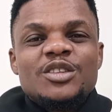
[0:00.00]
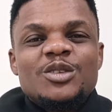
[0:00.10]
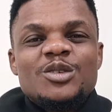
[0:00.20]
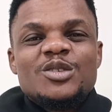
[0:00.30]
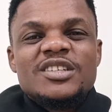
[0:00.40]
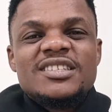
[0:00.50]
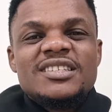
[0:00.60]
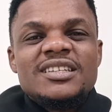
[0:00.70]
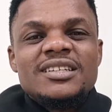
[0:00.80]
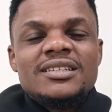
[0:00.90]
to
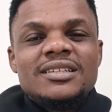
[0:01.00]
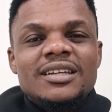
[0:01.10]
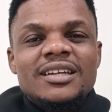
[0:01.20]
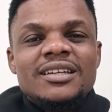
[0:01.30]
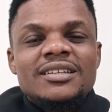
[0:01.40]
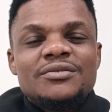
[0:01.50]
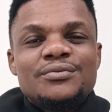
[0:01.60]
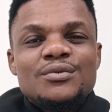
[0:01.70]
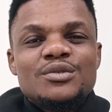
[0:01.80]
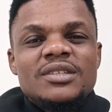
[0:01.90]
succeed in
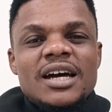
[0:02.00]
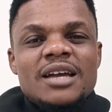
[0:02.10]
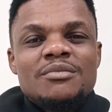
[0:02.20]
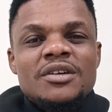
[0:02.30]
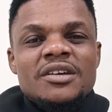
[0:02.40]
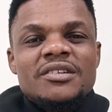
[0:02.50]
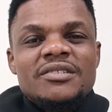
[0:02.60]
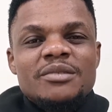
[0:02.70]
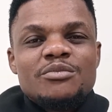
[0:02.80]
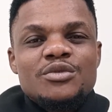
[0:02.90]
full-time
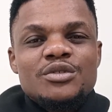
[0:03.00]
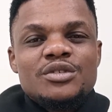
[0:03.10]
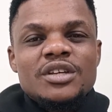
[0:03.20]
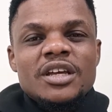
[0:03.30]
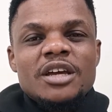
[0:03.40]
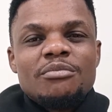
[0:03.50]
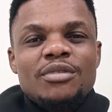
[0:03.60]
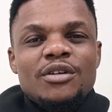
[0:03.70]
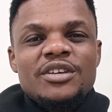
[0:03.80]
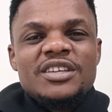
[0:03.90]
remote
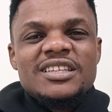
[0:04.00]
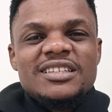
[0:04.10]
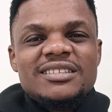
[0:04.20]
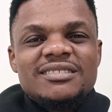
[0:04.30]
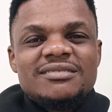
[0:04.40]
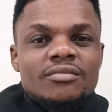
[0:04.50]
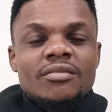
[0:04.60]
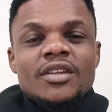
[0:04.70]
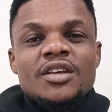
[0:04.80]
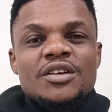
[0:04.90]
employee.
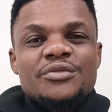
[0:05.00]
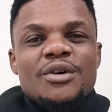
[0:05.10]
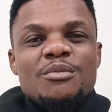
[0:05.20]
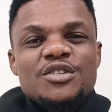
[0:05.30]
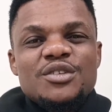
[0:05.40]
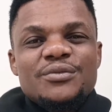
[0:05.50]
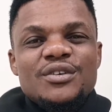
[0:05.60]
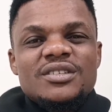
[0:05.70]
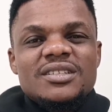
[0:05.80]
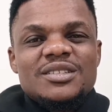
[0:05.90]
For most of
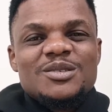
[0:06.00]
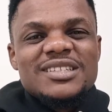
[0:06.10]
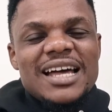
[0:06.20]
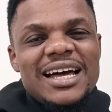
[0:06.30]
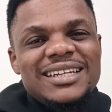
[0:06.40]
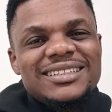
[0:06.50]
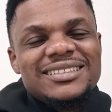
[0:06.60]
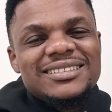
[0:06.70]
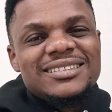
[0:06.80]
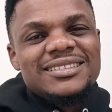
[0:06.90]
us, it was hard.
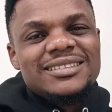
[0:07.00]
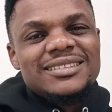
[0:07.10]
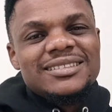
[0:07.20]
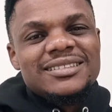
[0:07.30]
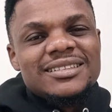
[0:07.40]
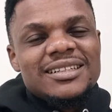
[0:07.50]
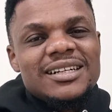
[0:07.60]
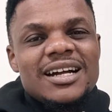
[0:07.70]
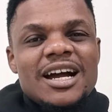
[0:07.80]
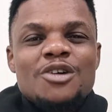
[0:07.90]

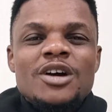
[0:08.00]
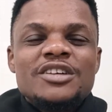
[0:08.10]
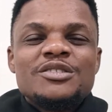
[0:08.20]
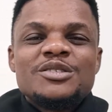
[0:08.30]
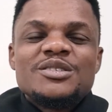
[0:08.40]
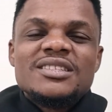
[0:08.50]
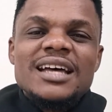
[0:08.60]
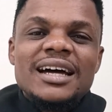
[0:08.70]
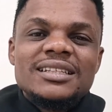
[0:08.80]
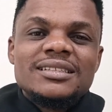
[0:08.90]
How are you going to
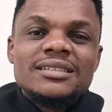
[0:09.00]
start?